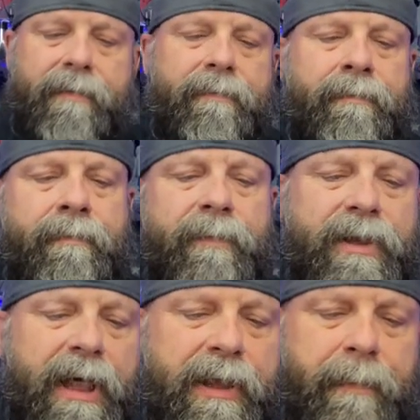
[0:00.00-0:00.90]

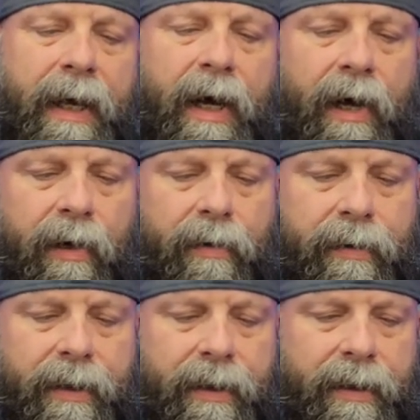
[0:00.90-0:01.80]
excuse me,
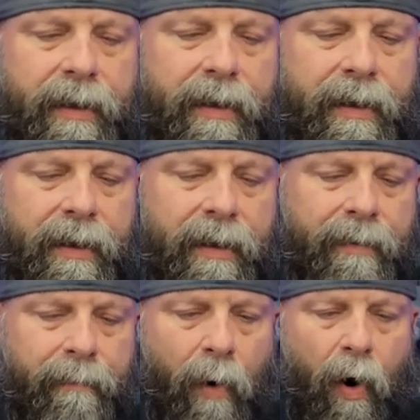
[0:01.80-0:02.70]
Hulk
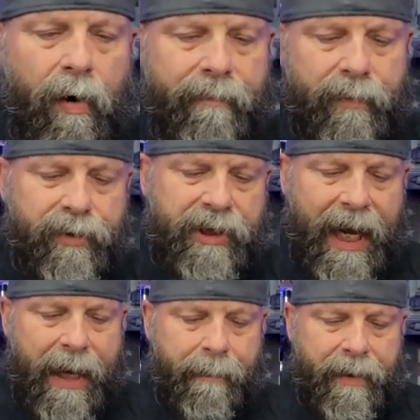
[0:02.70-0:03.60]
Marvel
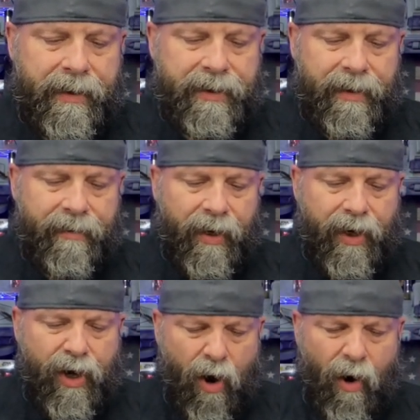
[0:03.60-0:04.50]
Champions, the
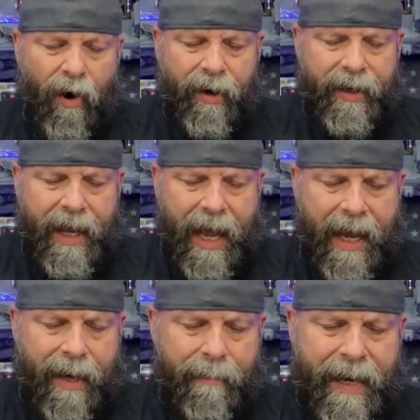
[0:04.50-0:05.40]
card
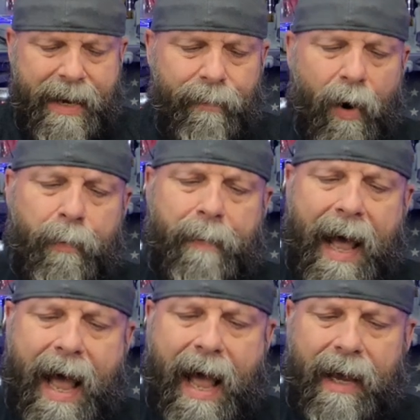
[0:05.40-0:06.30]
game, Hero
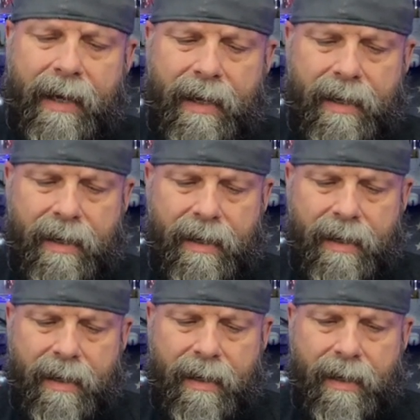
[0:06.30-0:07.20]
Pack.
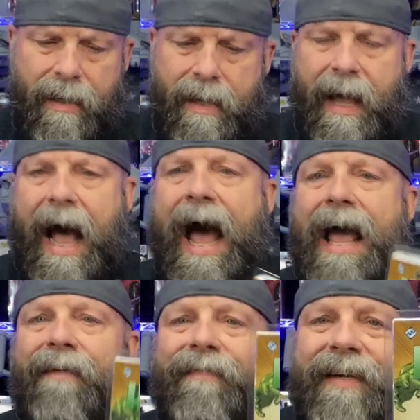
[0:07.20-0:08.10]
I
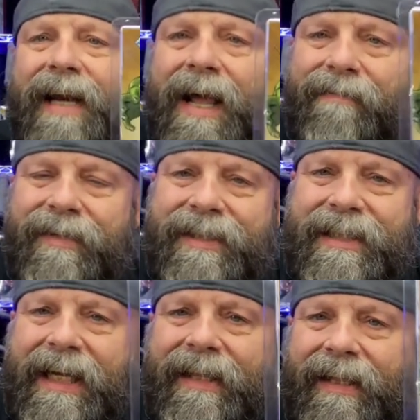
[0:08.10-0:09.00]
have never
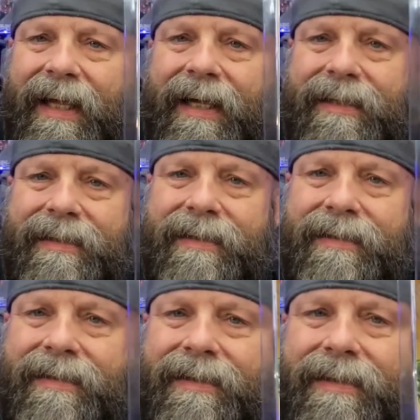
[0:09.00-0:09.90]
seen this.
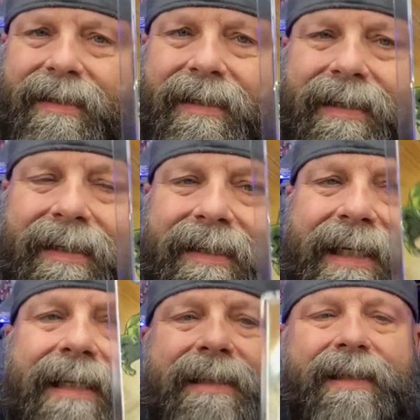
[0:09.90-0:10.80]

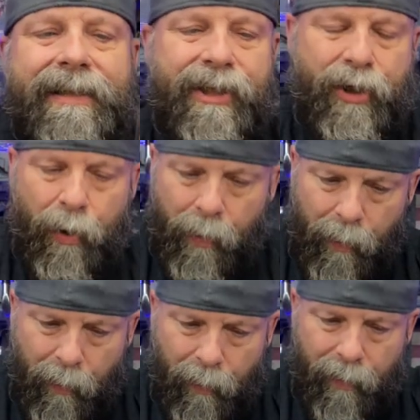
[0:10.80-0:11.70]
This is
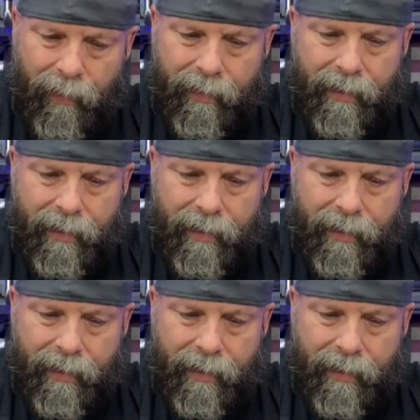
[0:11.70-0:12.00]
cool.